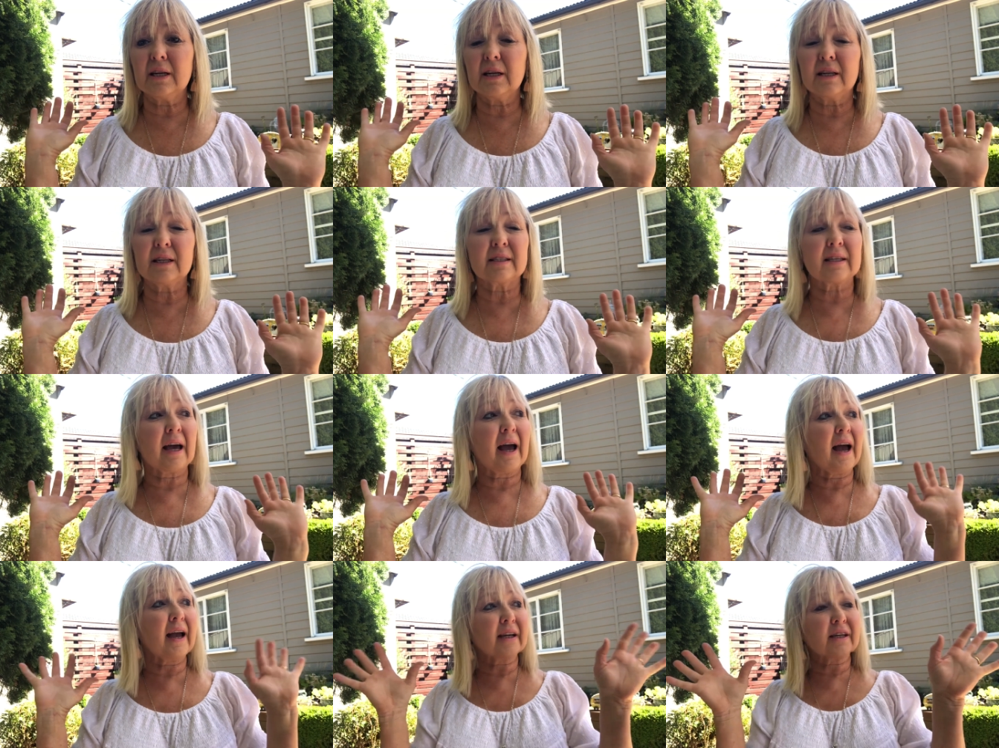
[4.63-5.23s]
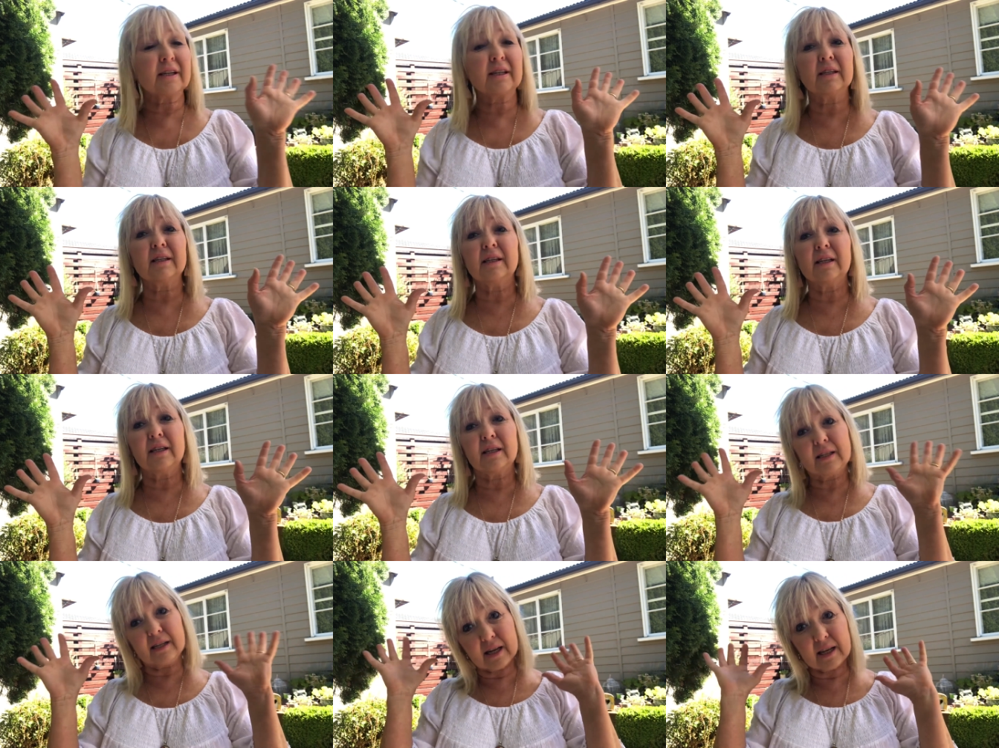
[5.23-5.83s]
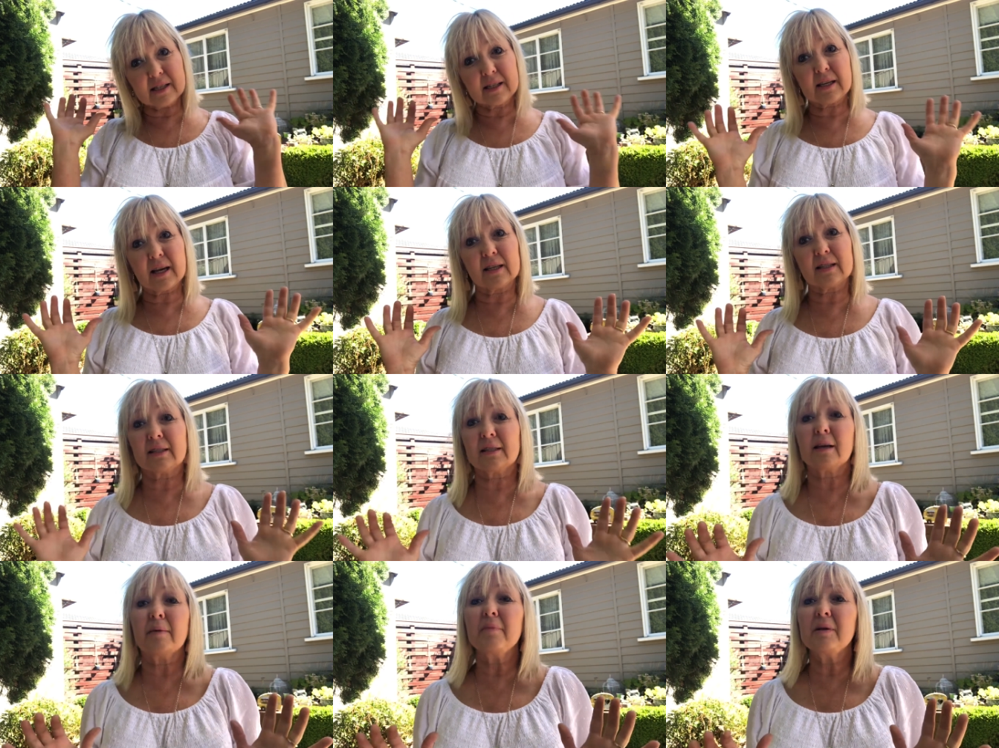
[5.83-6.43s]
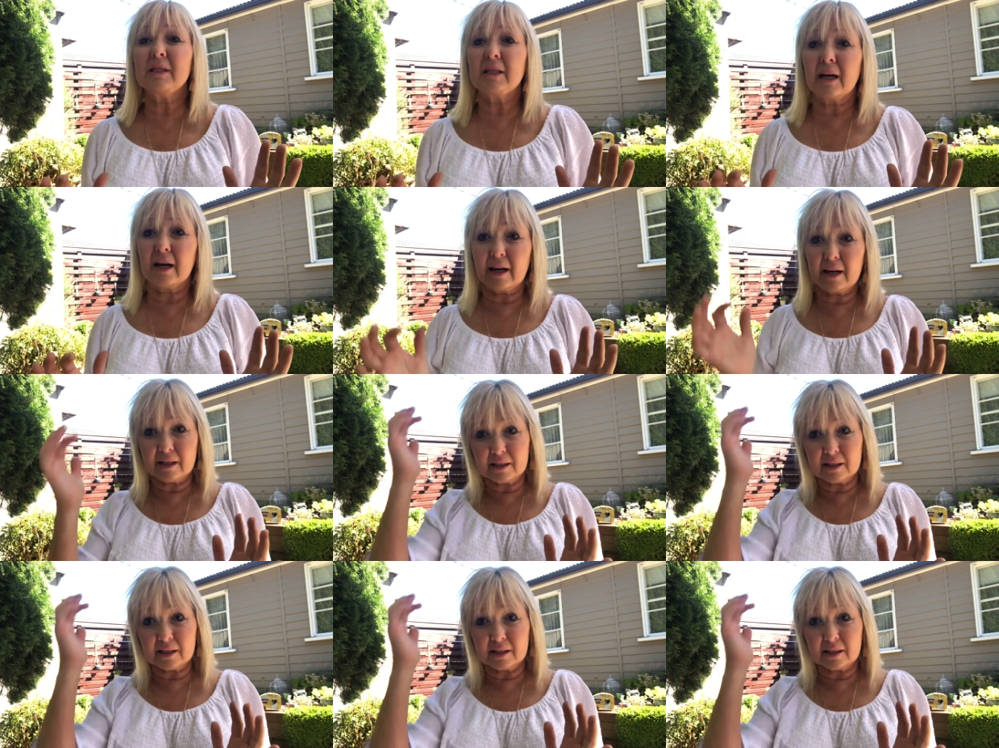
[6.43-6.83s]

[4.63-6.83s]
It's actually, yes, a summer day.